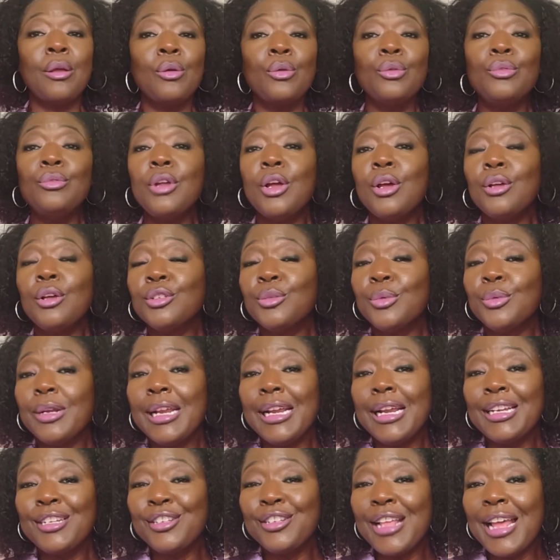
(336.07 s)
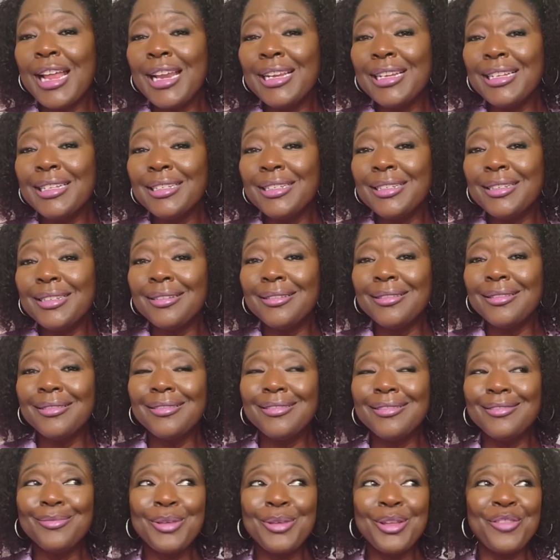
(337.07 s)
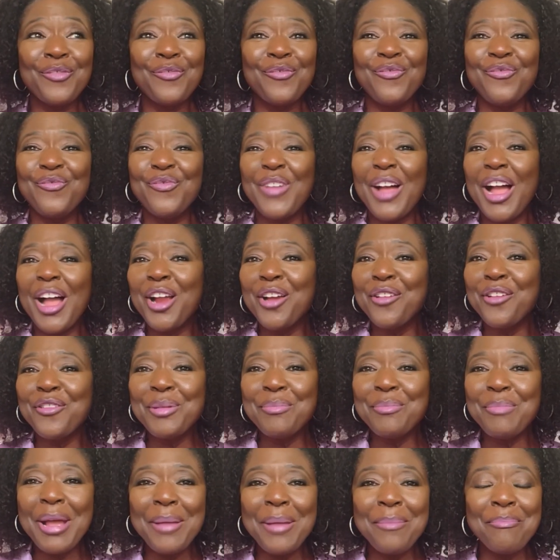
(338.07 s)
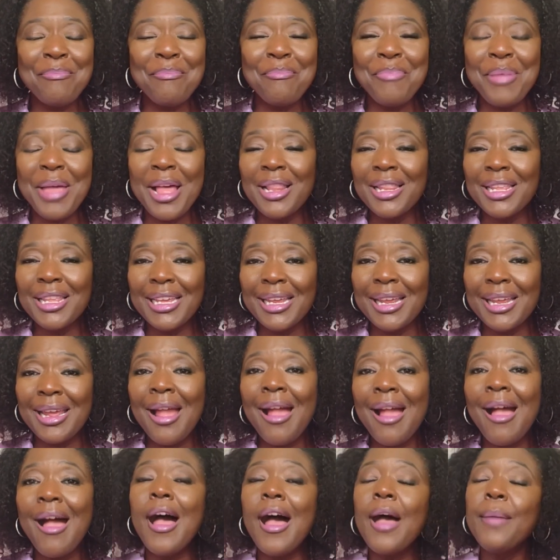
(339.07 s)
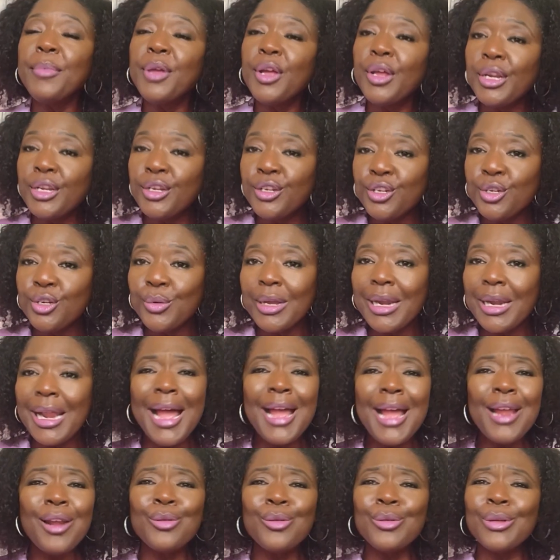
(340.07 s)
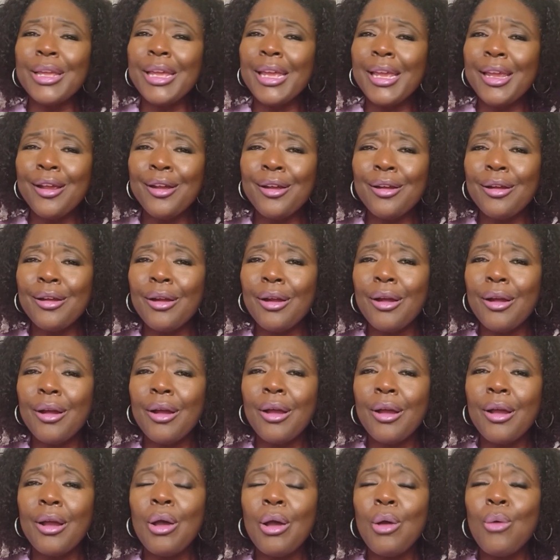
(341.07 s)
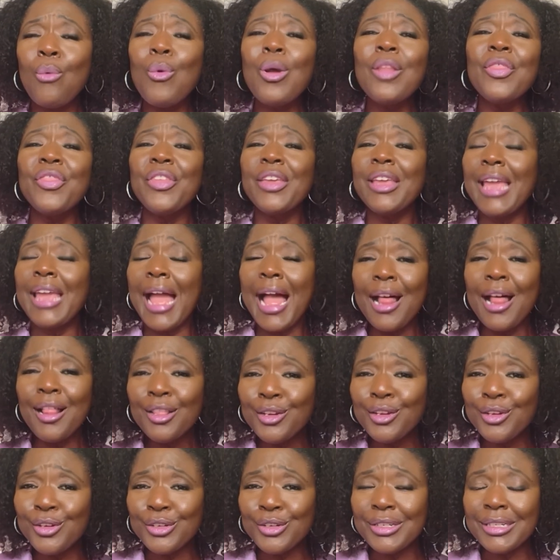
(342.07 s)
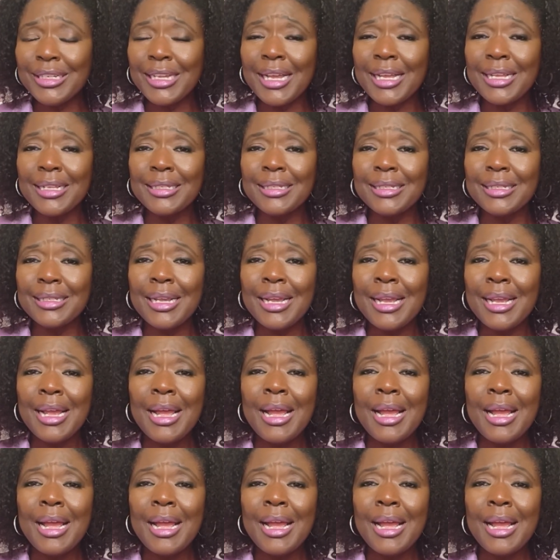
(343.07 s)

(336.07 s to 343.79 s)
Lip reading: who knows what age that is? With fire in my belly, I'm going to do it. I don't care what the calendar says.